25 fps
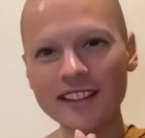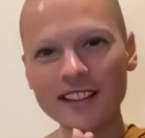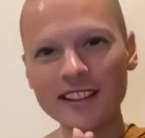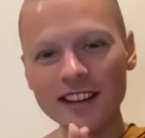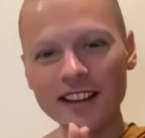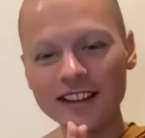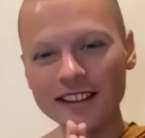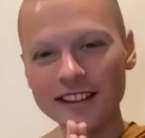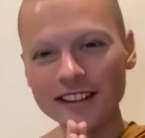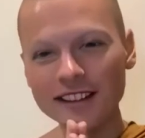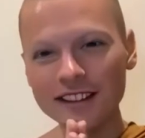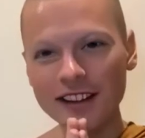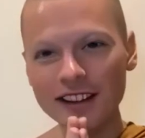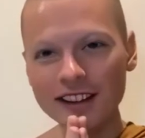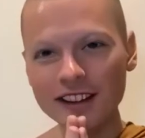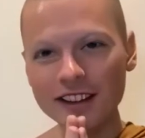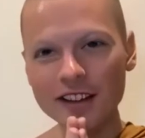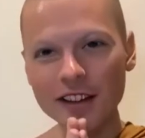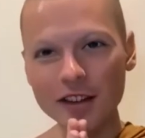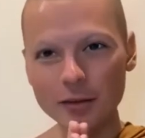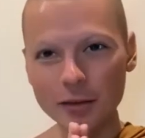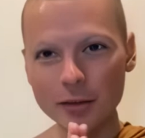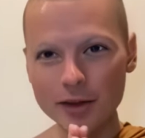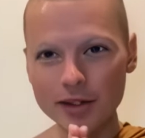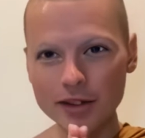Than
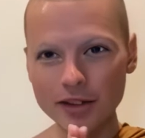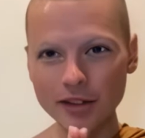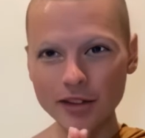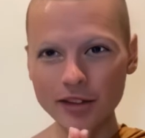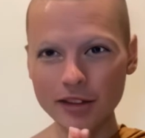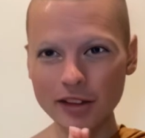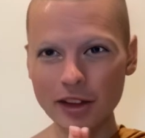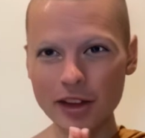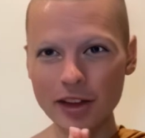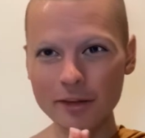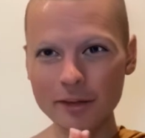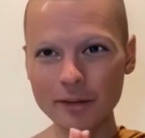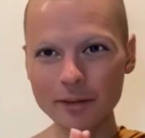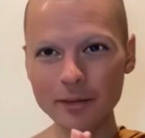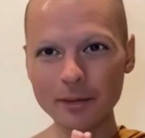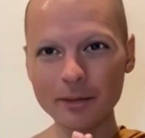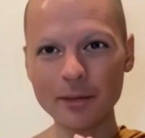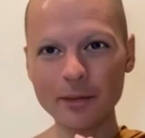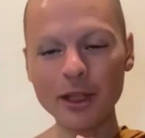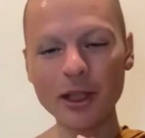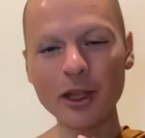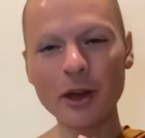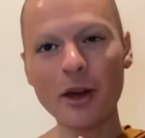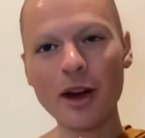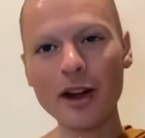Ajahn, we just, um,
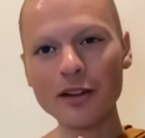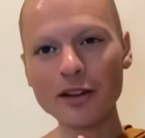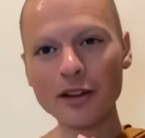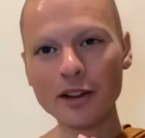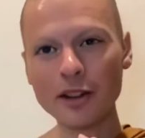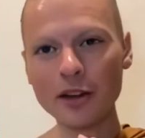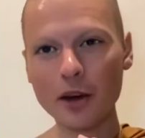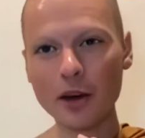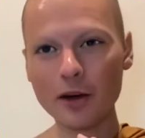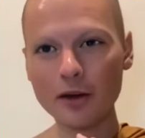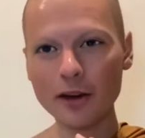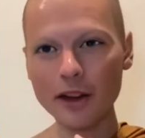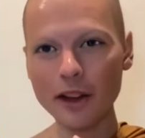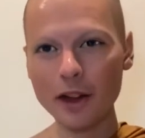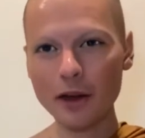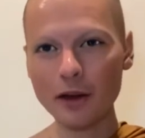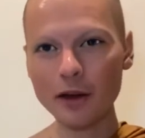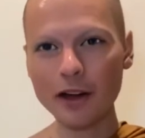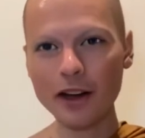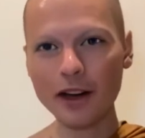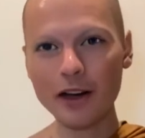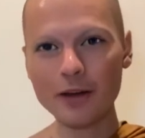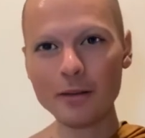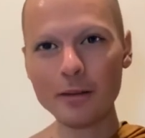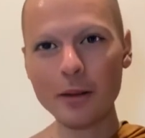you know, Ajahn Kovilo
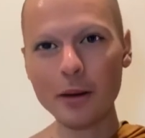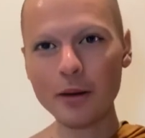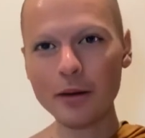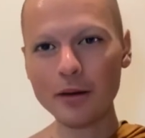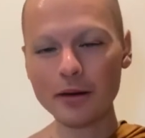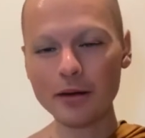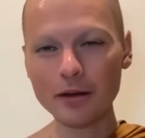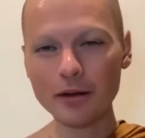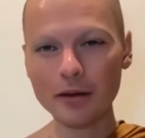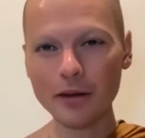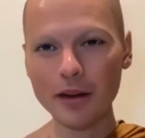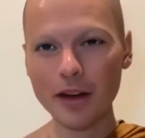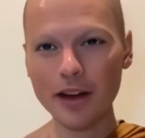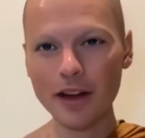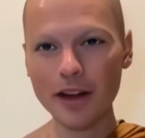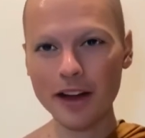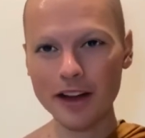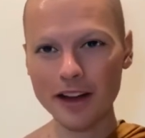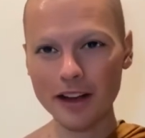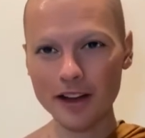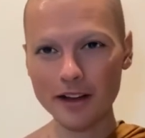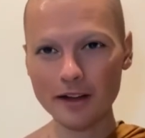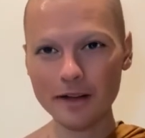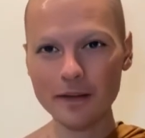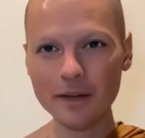and I are both
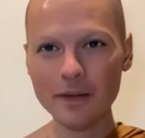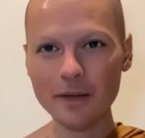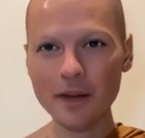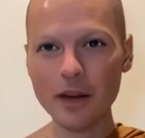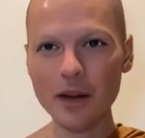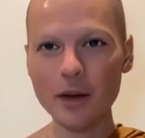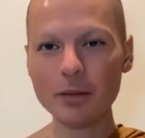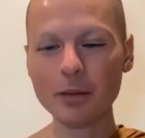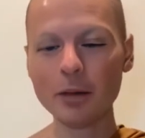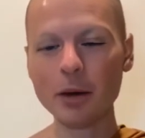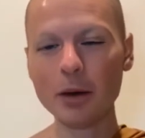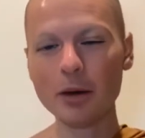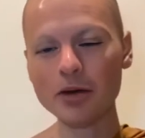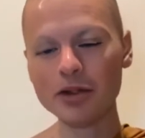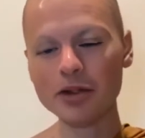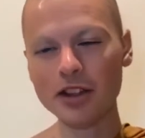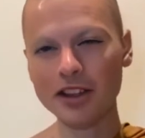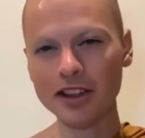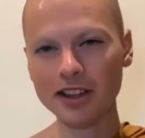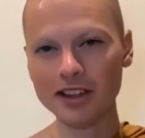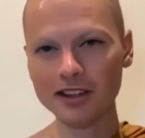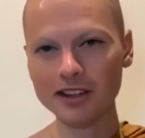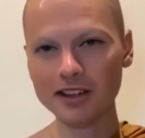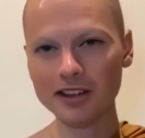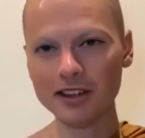uh,
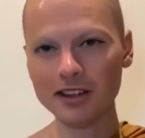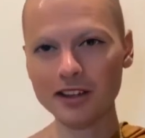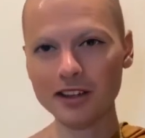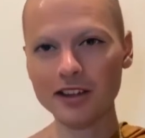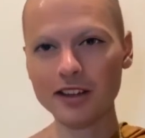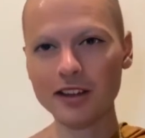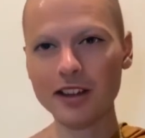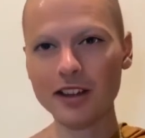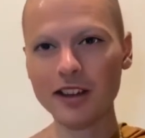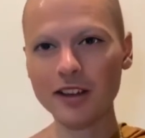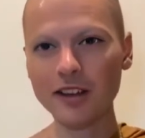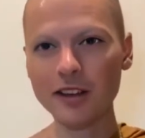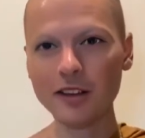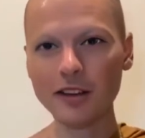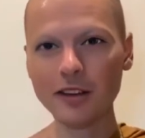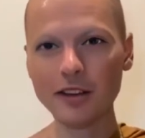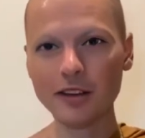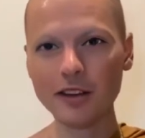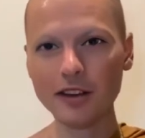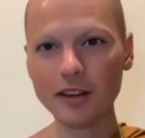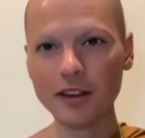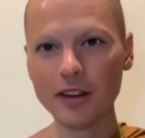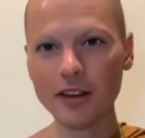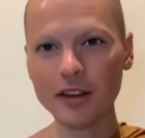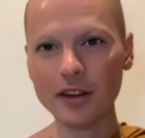approaching
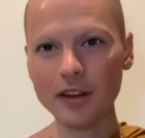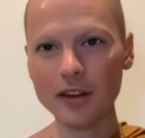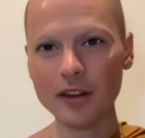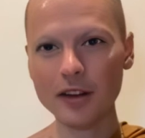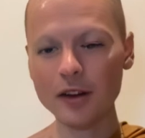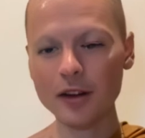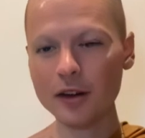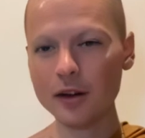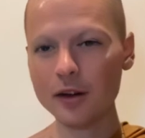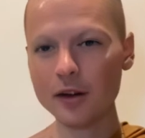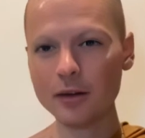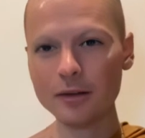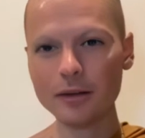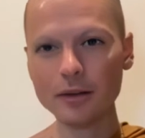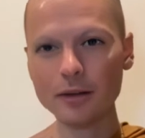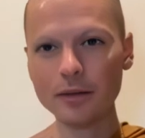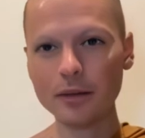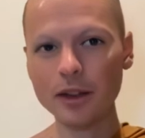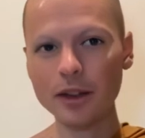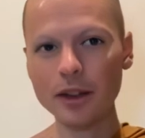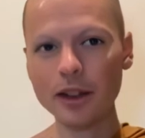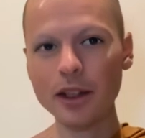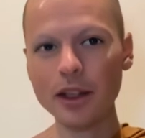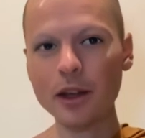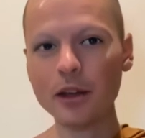this,
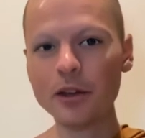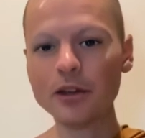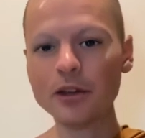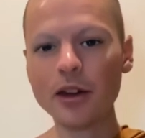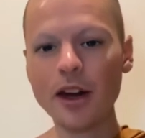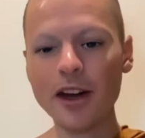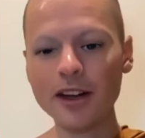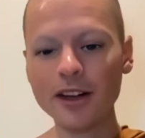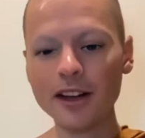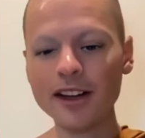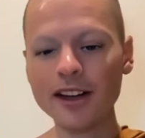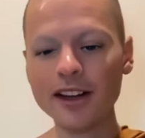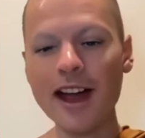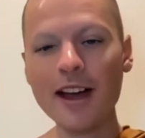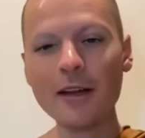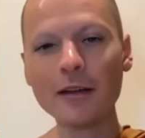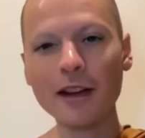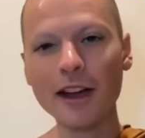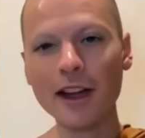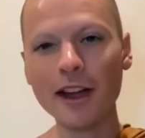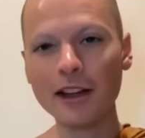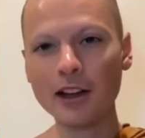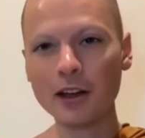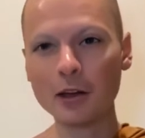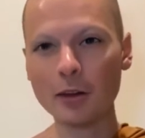you know, trying to
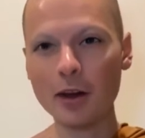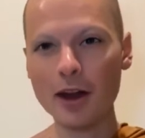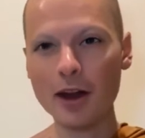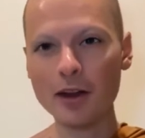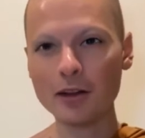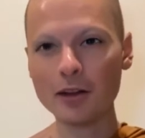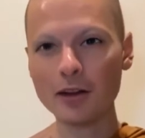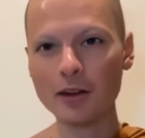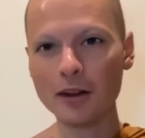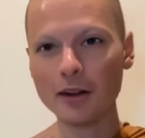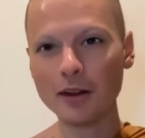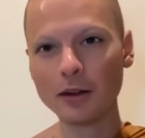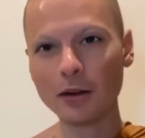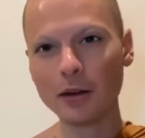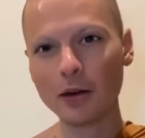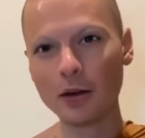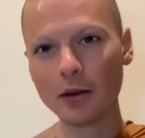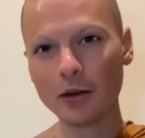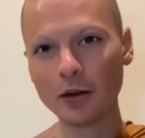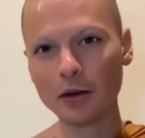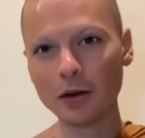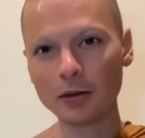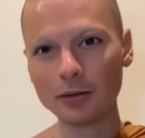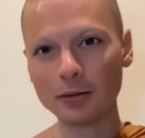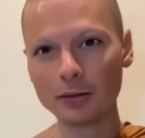navigate our way through this
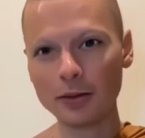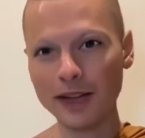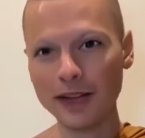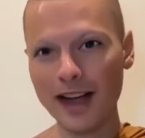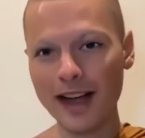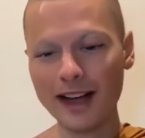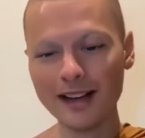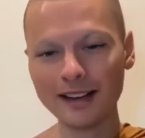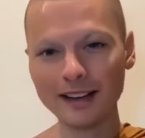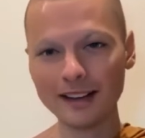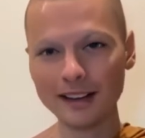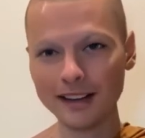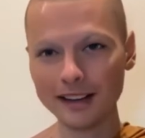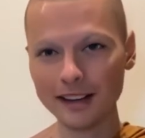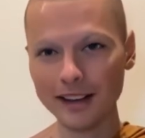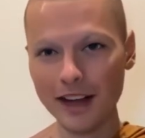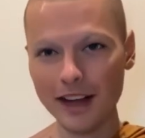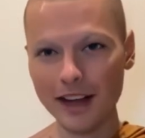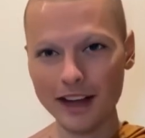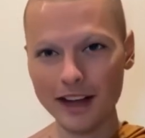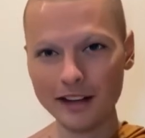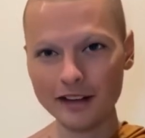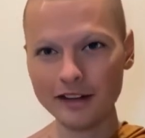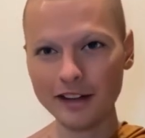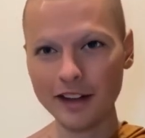whole monastic
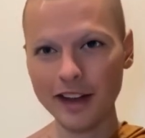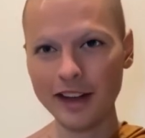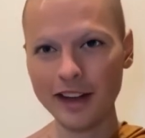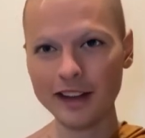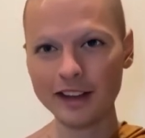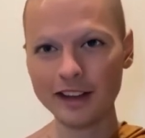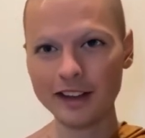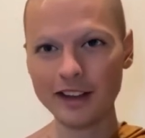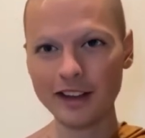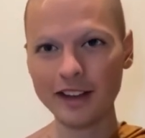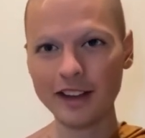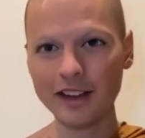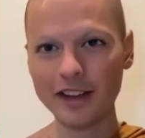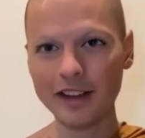life and